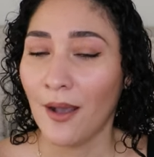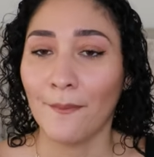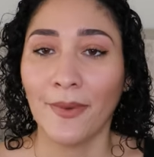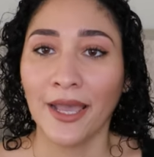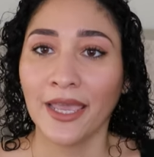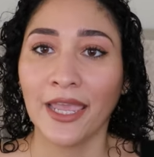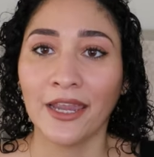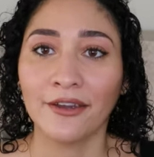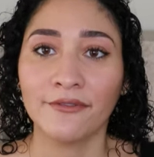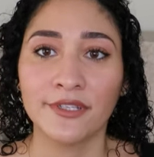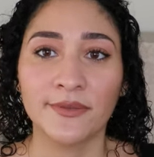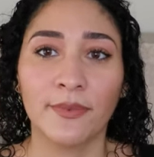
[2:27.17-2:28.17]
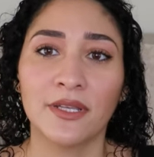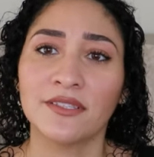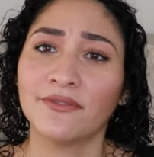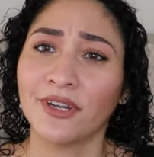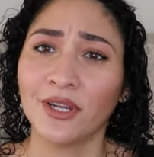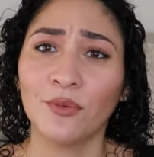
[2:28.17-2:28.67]
My hair responds
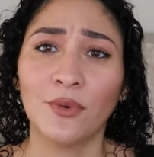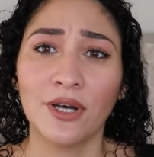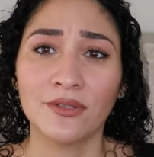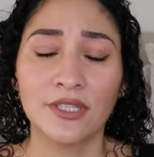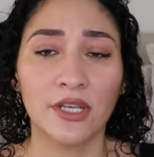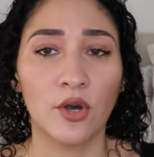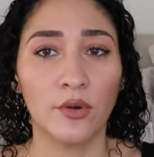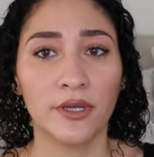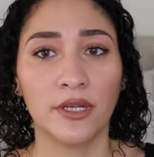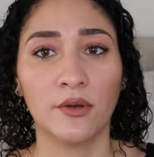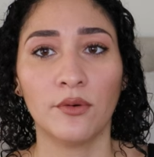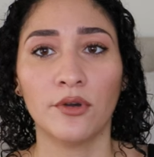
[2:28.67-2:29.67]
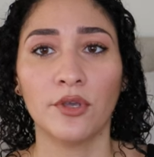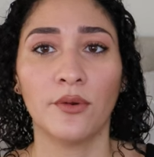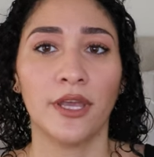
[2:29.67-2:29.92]
very well to coconut oil.